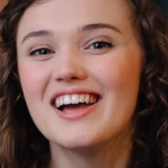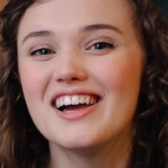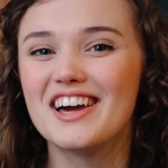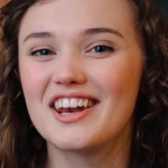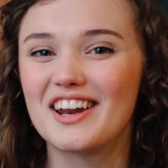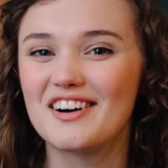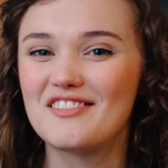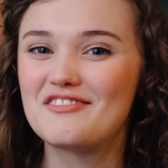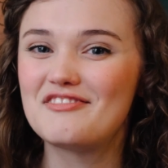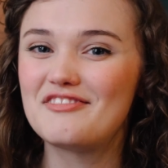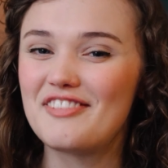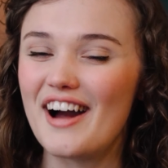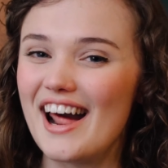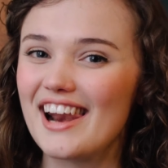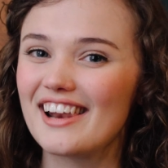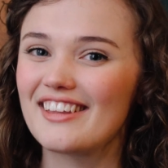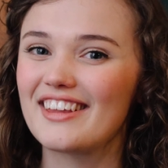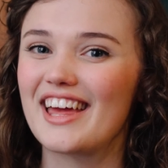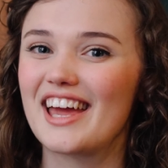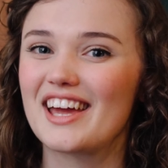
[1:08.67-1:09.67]
and I'm
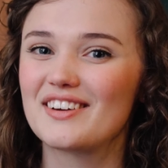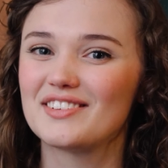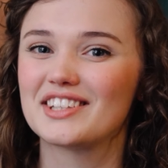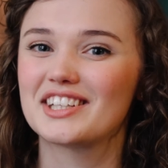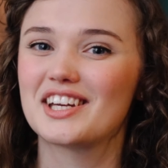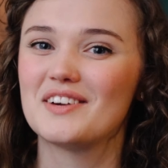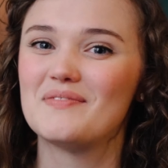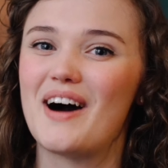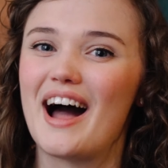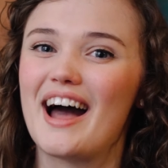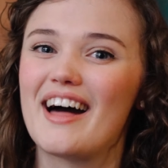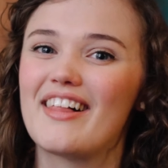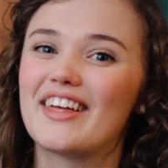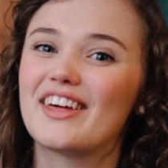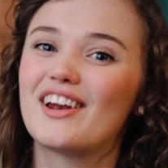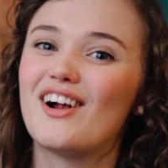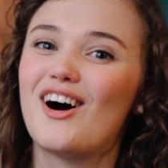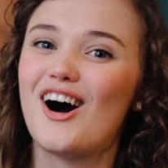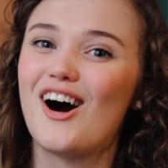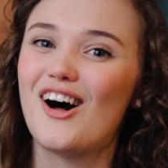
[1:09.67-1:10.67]
finally able to compile
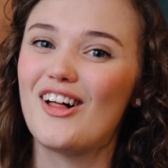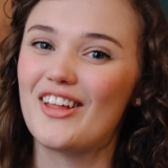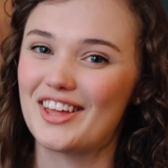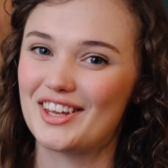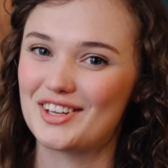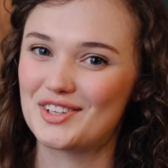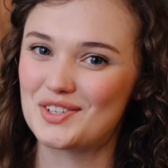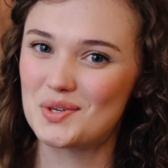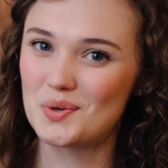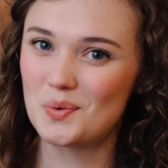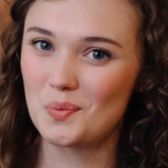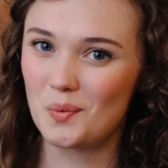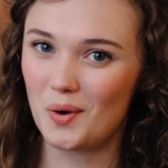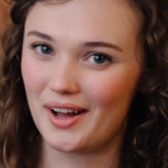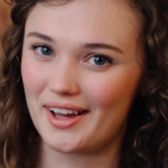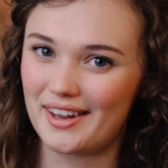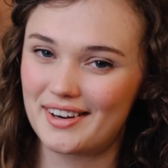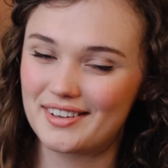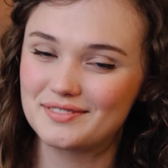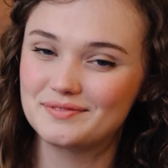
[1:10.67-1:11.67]
it all into
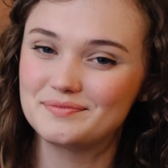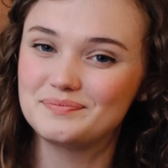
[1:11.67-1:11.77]
one.